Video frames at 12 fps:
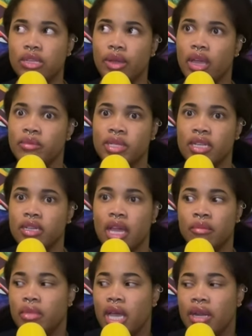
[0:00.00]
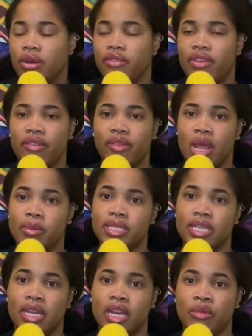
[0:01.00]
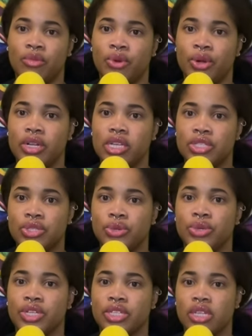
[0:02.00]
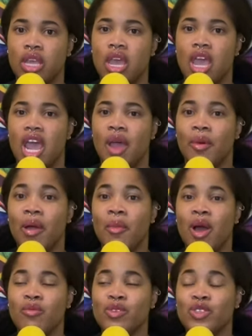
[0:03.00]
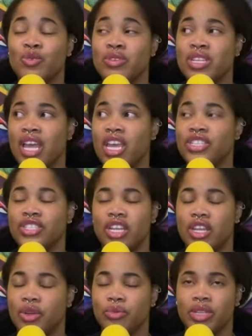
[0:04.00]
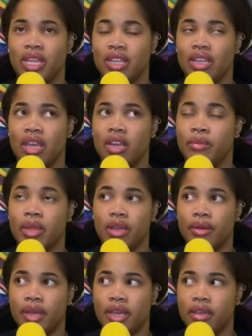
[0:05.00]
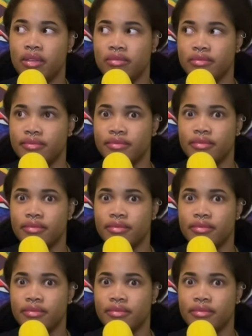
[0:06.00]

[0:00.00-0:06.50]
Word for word: It's okay. I'm done. I'm. I don't even have an appetite anymore. It's yours. And my mom used to be like, Janae, don't be like that. And I'm like, okay.